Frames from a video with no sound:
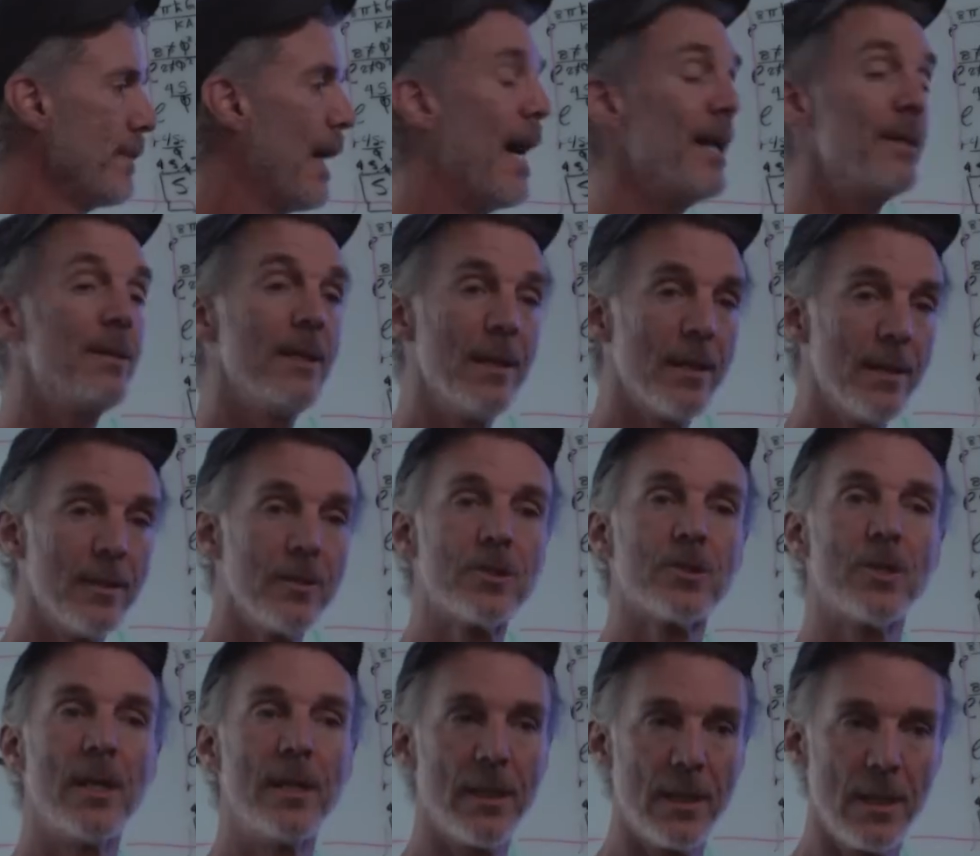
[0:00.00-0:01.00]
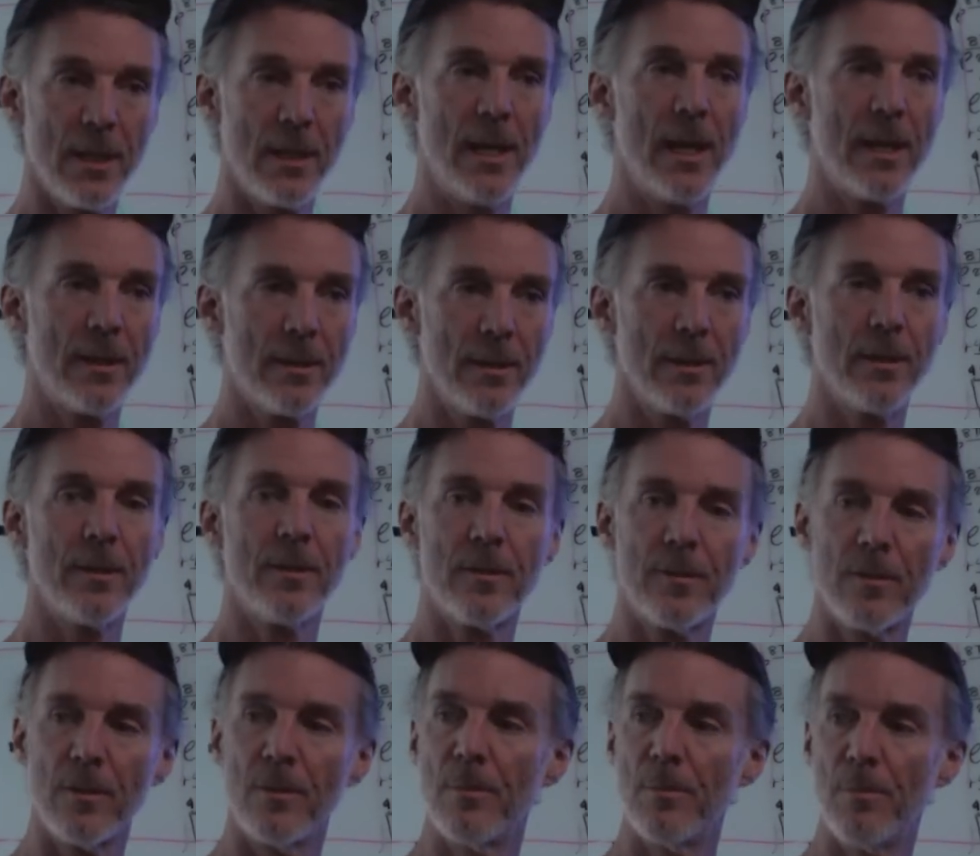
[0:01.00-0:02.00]
ideas, trying to connect it
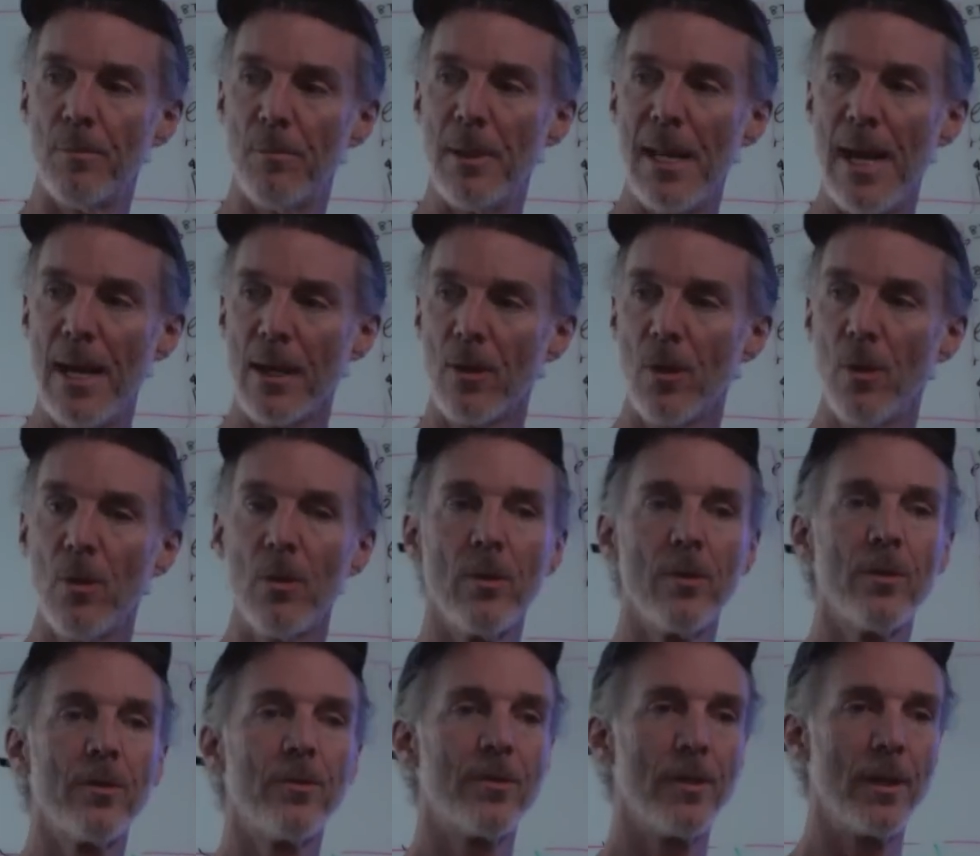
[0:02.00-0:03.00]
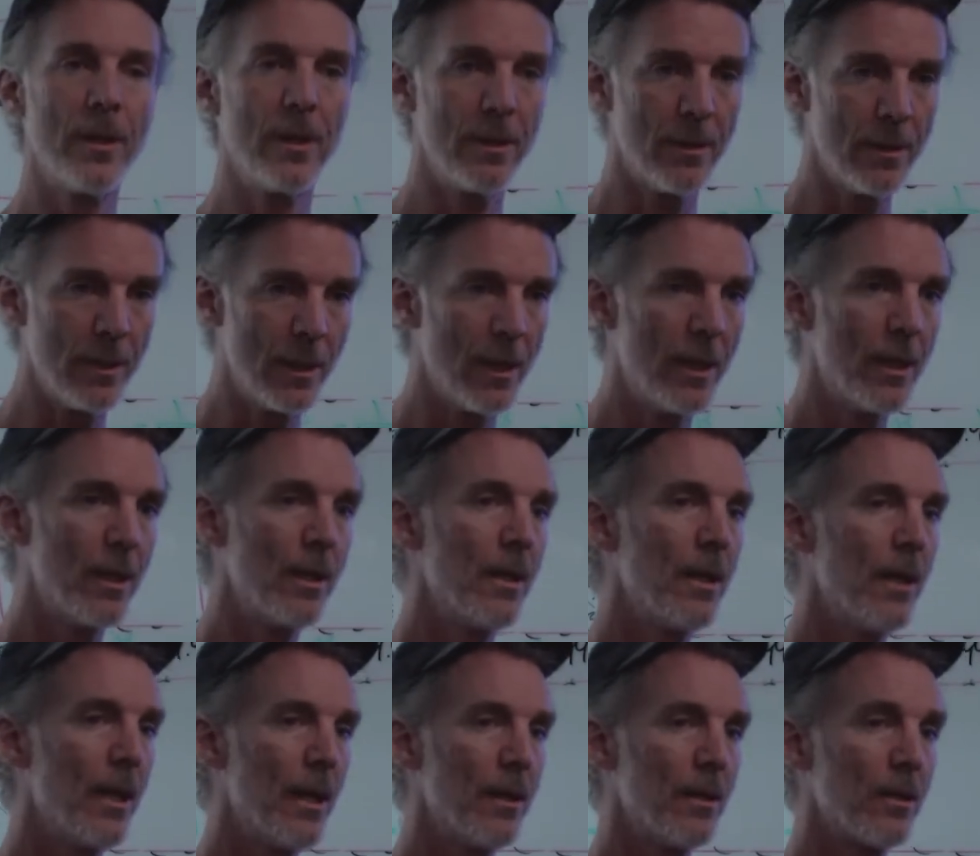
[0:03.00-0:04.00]
to black holes
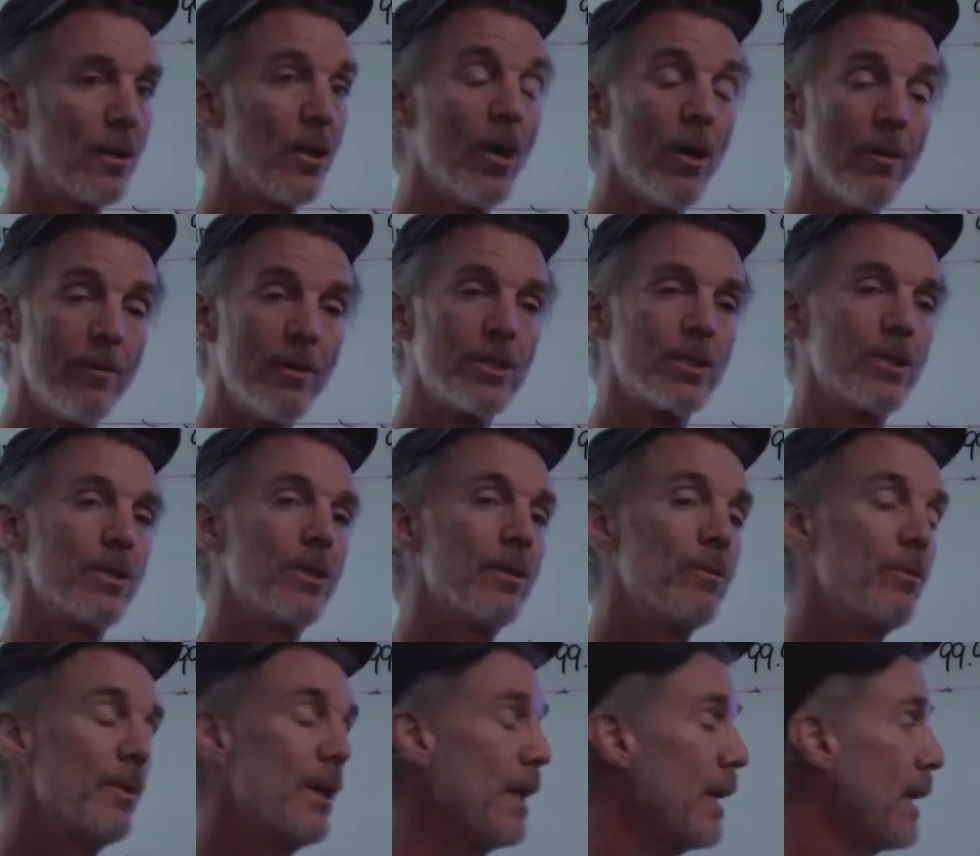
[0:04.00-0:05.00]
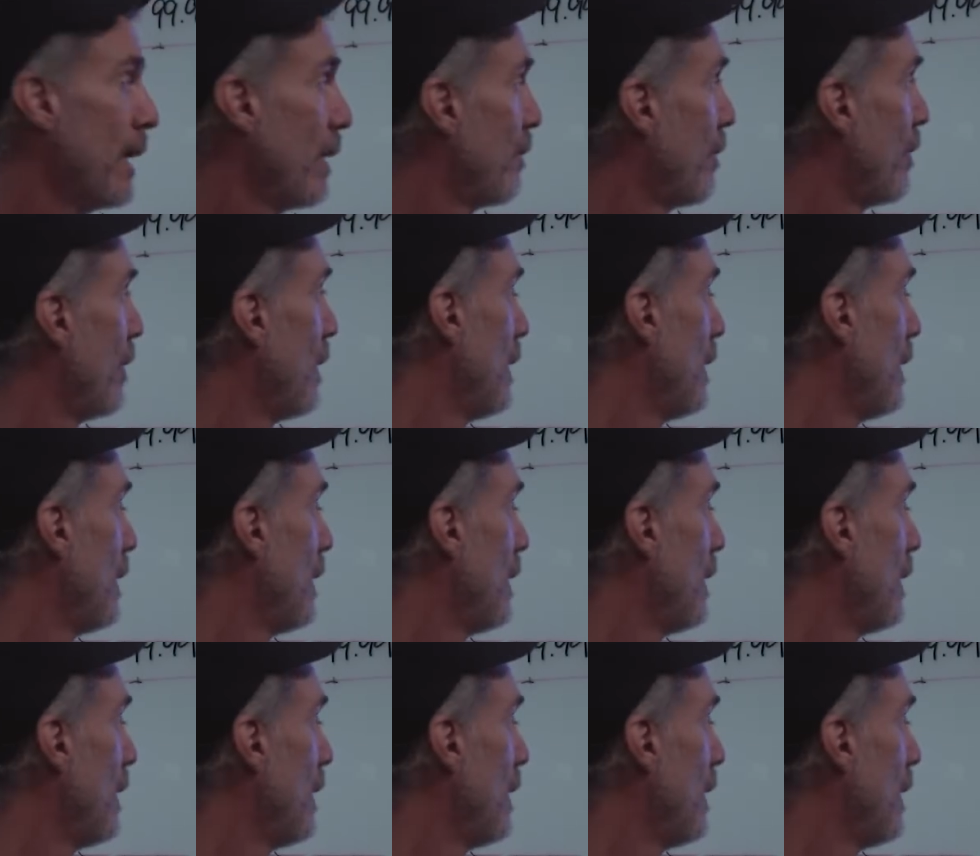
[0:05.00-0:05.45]
and curvature, really, of